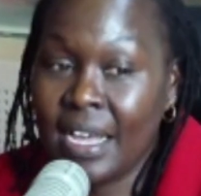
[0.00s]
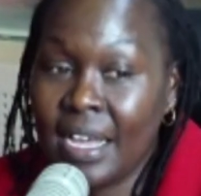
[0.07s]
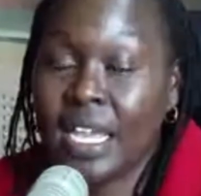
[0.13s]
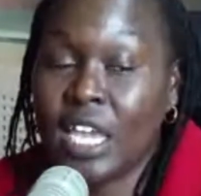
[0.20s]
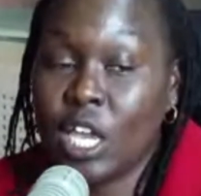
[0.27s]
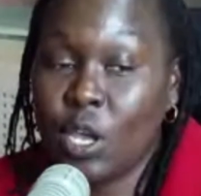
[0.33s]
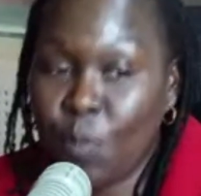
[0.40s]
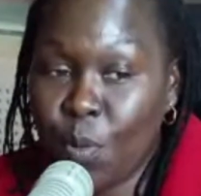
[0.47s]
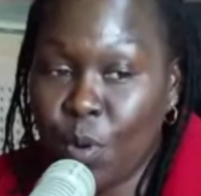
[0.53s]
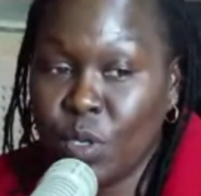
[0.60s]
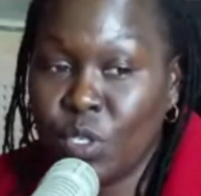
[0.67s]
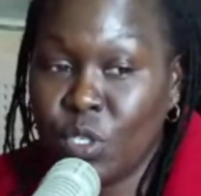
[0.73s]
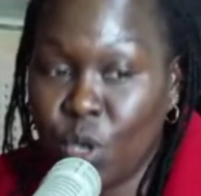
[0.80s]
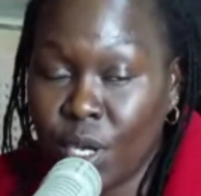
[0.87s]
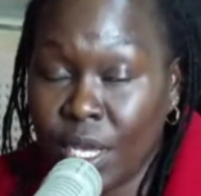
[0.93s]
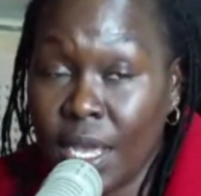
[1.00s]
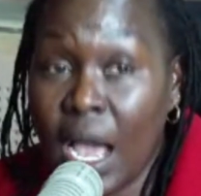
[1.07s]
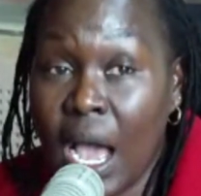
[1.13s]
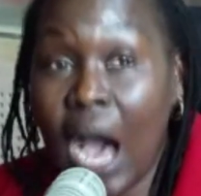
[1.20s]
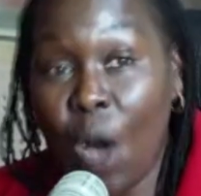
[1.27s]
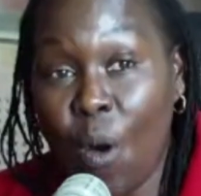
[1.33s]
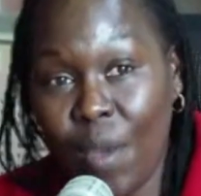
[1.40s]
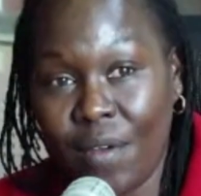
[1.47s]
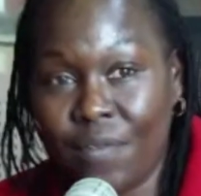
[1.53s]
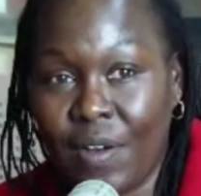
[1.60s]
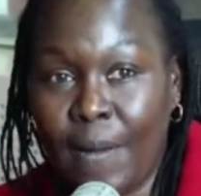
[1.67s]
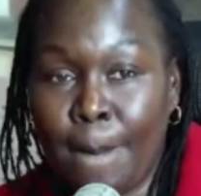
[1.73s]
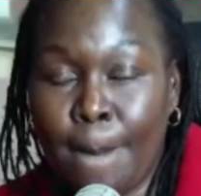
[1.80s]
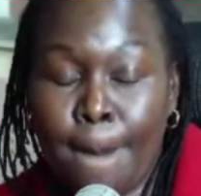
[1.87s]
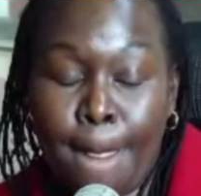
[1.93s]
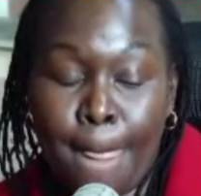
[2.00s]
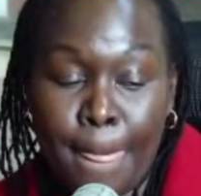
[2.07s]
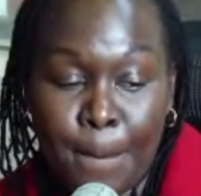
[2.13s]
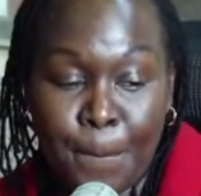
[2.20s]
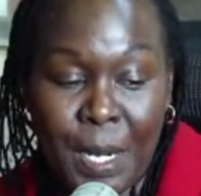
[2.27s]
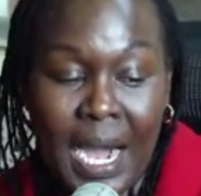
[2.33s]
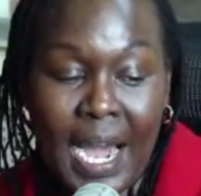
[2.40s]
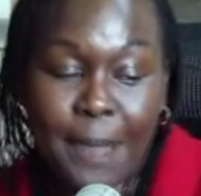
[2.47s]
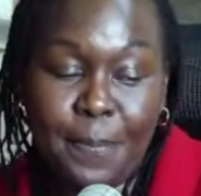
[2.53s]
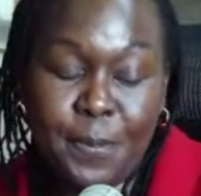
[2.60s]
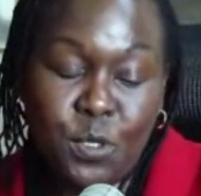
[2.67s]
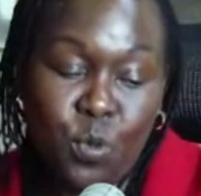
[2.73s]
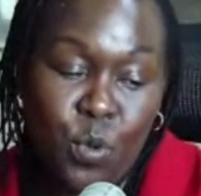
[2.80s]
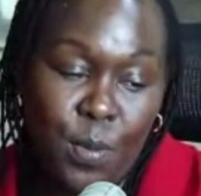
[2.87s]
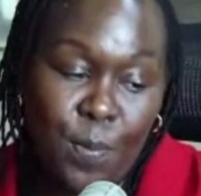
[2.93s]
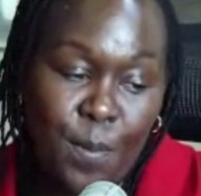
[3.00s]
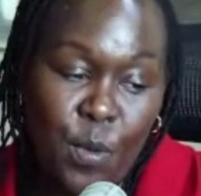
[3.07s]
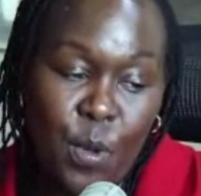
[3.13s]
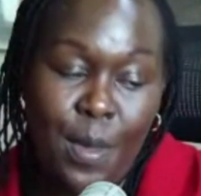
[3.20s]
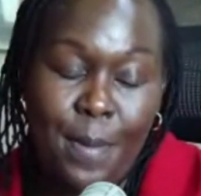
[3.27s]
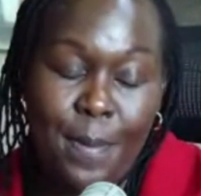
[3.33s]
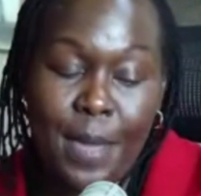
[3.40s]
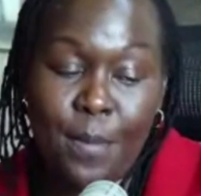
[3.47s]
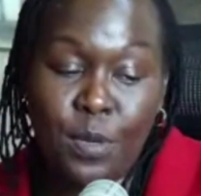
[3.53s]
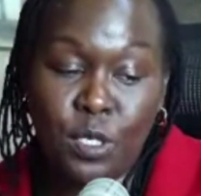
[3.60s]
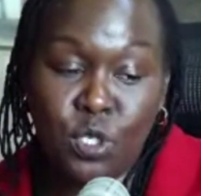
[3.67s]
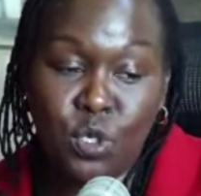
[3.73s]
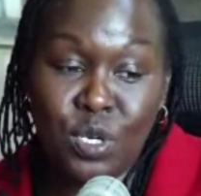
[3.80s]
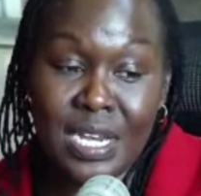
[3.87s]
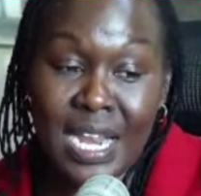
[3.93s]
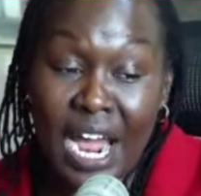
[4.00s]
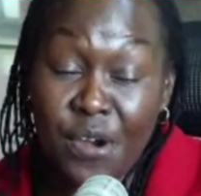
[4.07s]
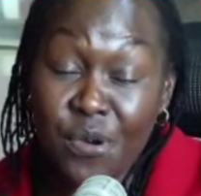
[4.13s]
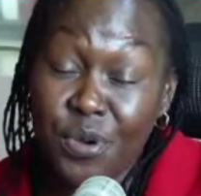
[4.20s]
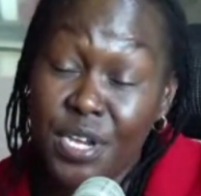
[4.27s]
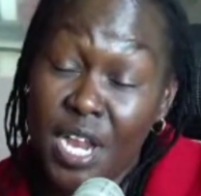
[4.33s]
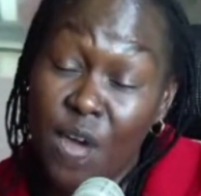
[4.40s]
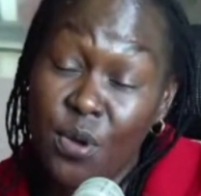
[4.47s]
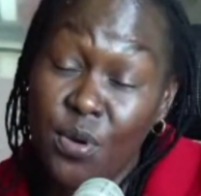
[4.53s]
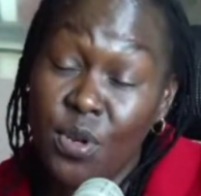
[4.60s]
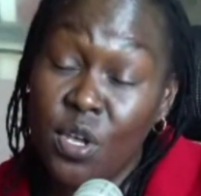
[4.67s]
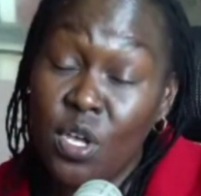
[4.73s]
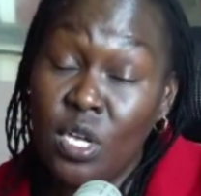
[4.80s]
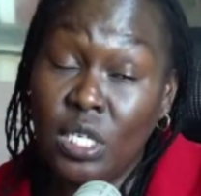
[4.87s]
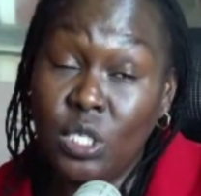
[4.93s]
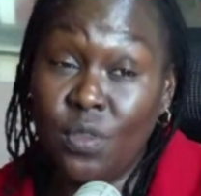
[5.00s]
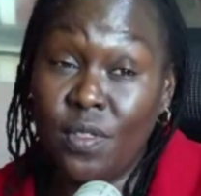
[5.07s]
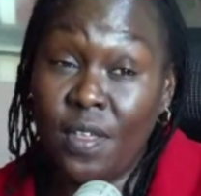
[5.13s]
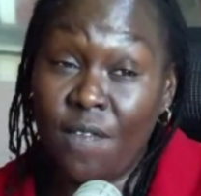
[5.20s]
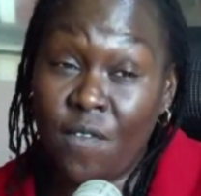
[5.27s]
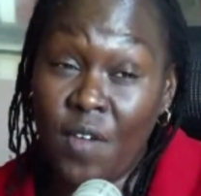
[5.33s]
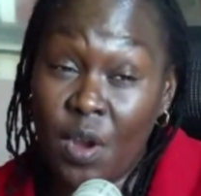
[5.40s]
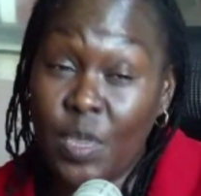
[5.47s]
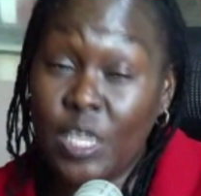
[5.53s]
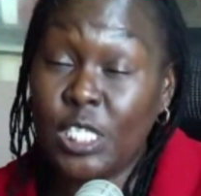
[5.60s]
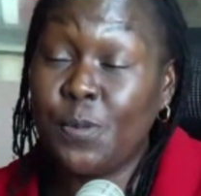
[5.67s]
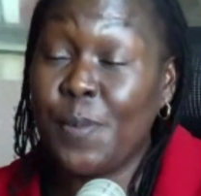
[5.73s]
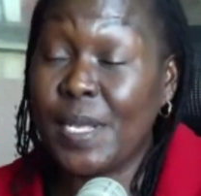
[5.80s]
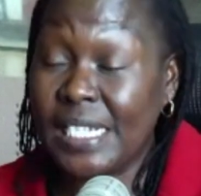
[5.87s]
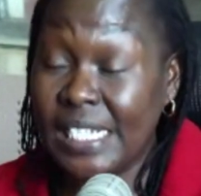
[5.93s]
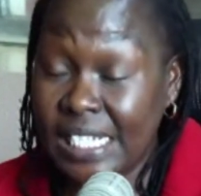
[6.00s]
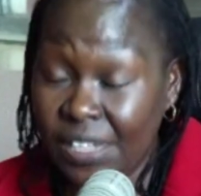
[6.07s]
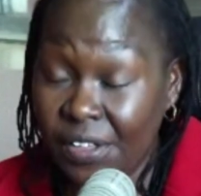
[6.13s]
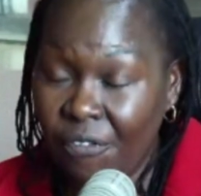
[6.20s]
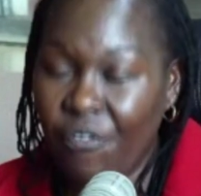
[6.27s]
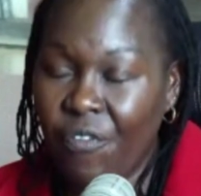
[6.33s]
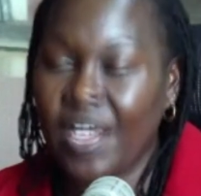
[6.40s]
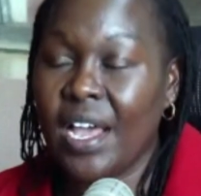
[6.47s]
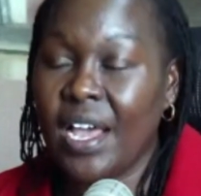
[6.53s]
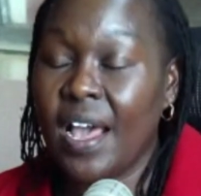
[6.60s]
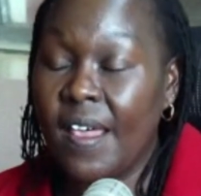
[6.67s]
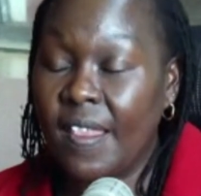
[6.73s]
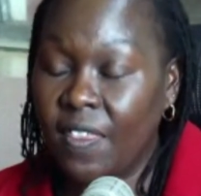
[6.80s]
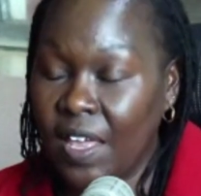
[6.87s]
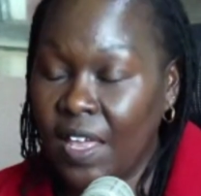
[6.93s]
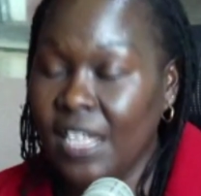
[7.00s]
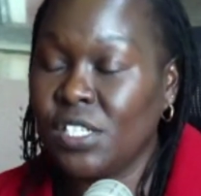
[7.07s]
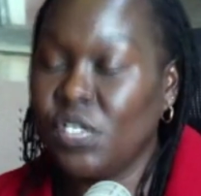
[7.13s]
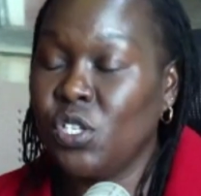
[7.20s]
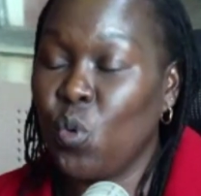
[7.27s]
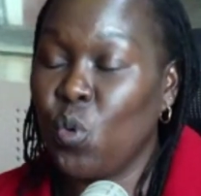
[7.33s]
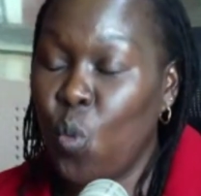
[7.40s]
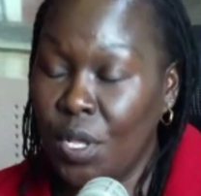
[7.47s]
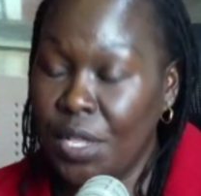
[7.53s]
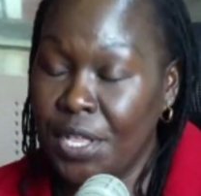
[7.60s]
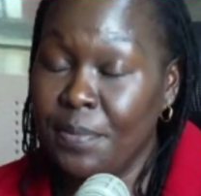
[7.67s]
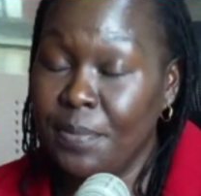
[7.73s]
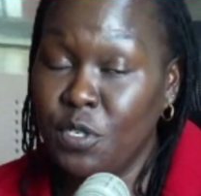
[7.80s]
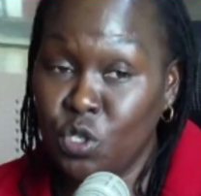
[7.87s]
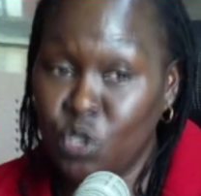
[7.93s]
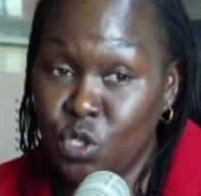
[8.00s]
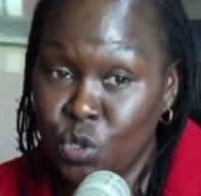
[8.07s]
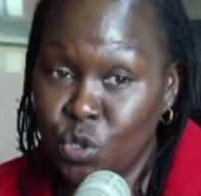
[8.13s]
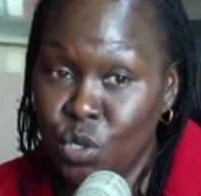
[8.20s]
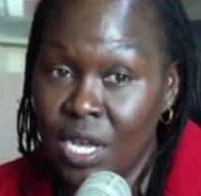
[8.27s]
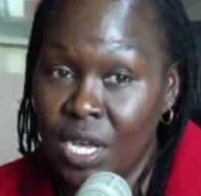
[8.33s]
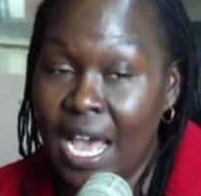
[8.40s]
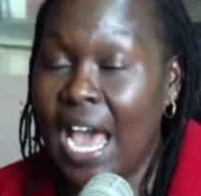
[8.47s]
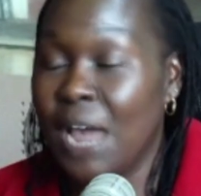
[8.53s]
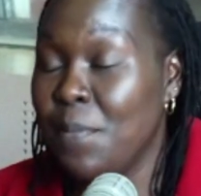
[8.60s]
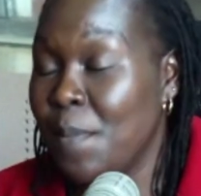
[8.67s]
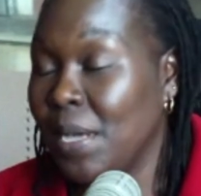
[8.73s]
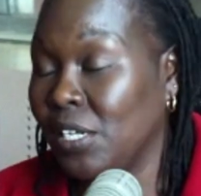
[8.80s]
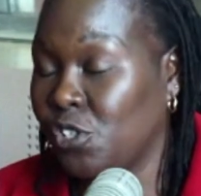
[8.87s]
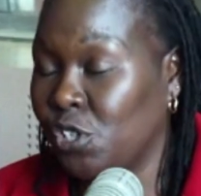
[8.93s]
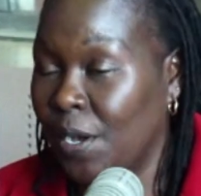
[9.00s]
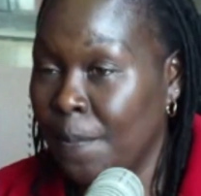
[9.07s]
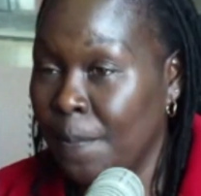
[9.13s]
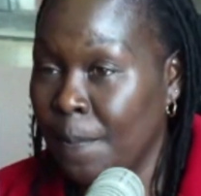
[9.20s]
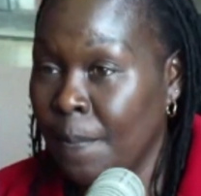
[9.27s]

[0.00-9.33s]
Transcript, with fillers: Keep on talking. However, Perhaps we, we may be able to narrow down to the very specific things you want them to do and measure.